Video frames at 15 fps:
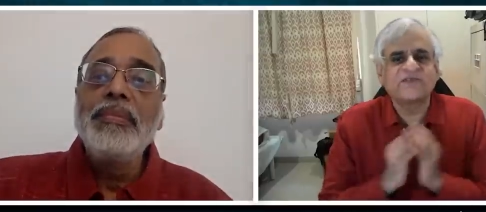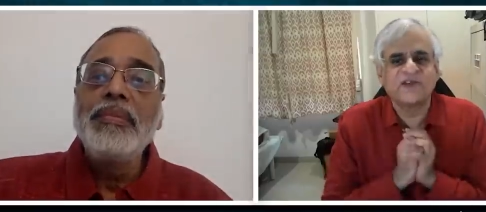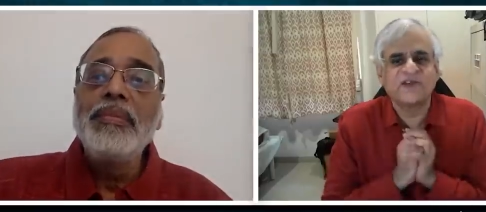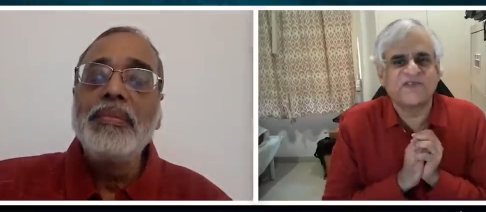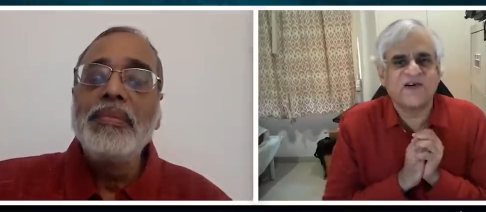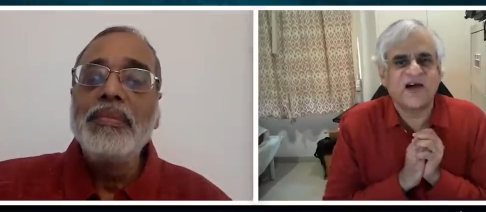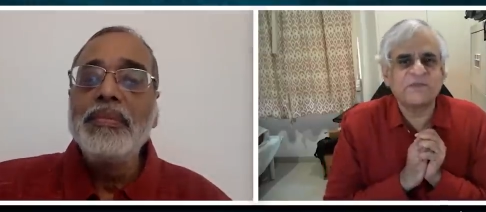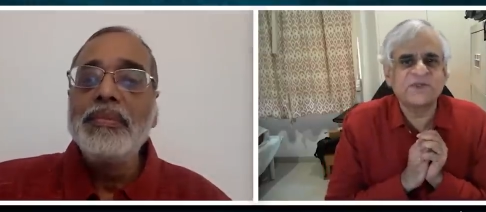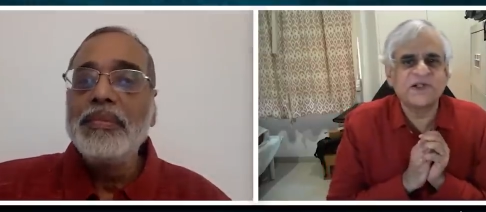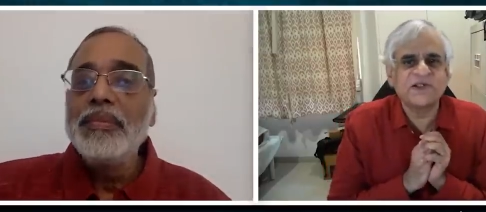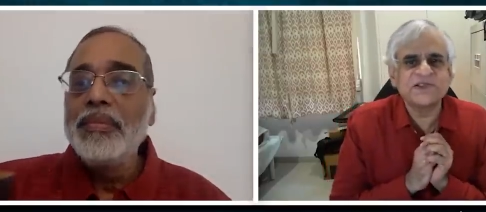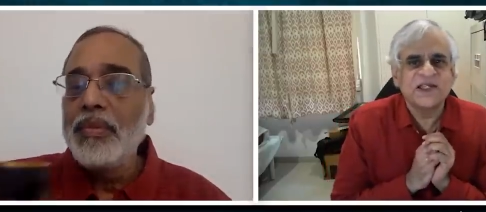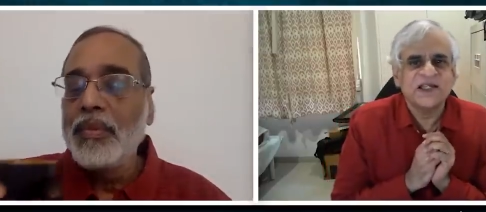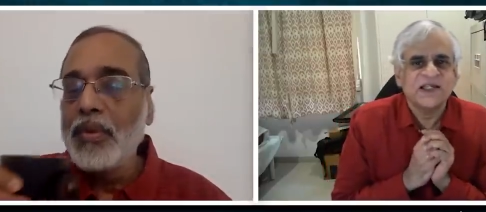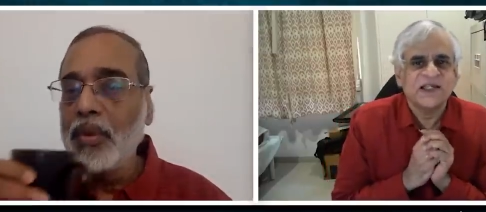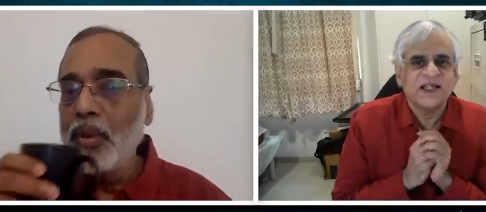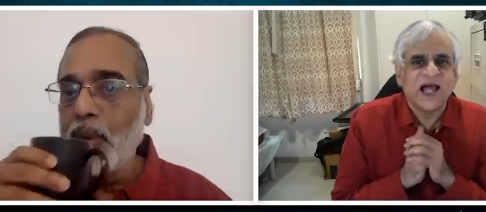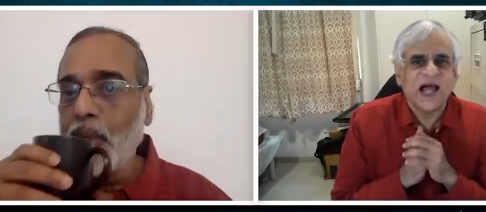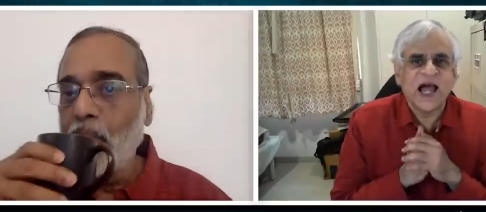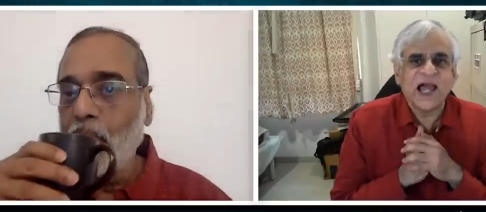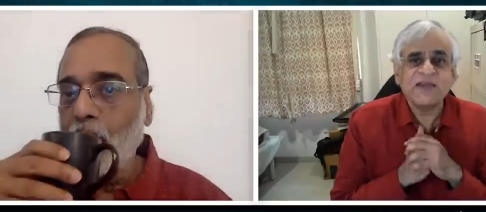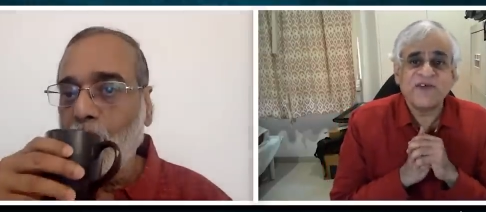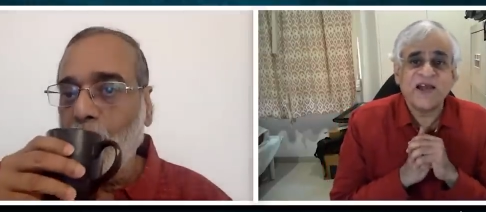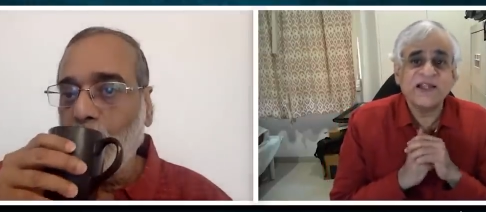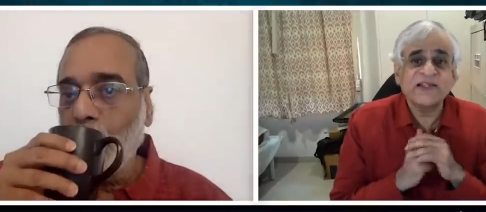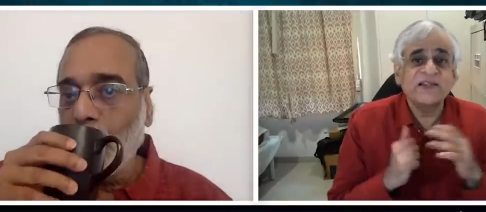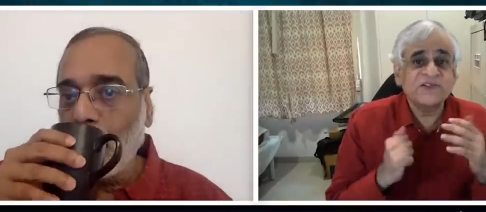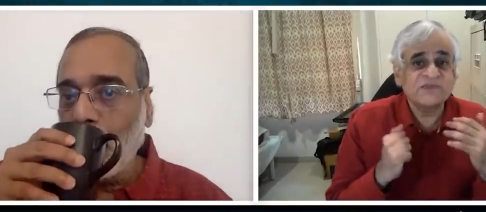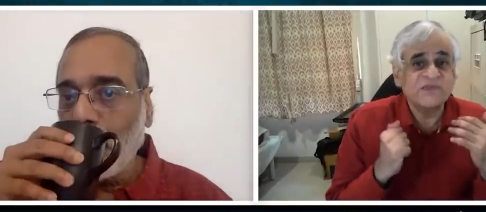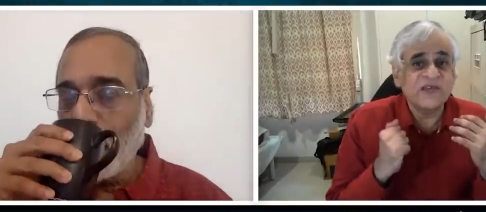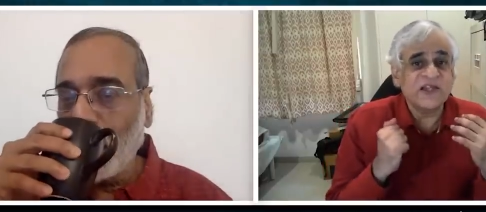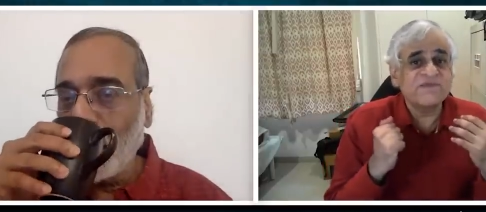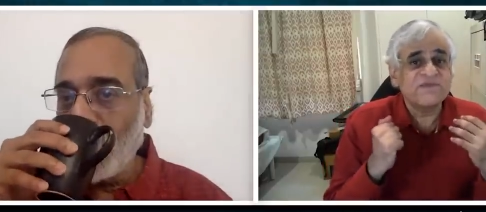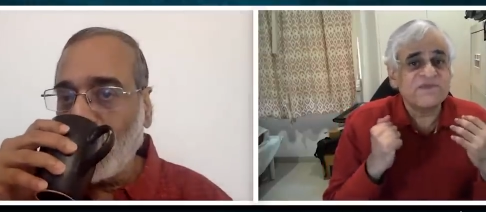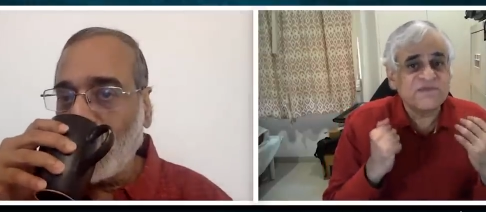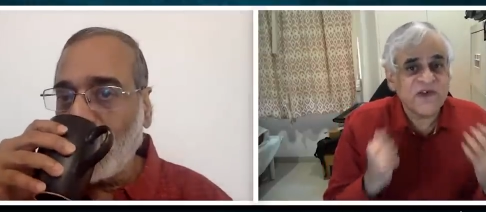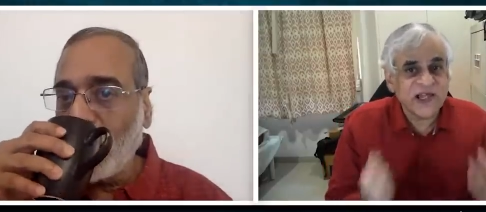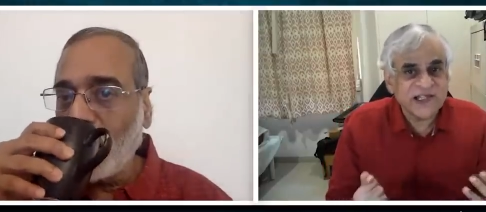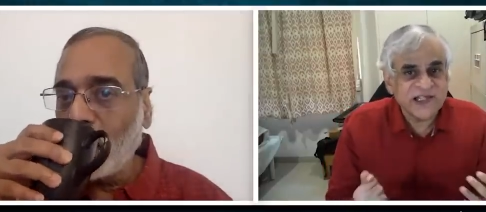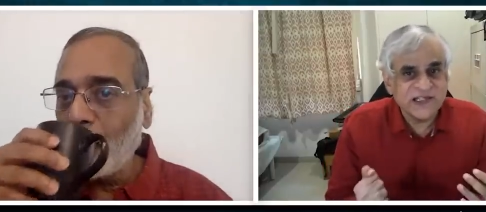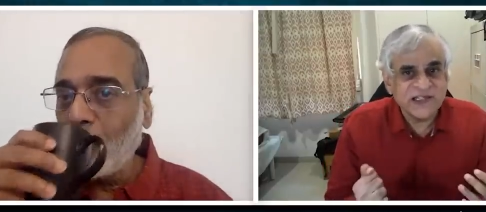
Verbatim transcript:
Speaker 1: the farmers, I find this very funny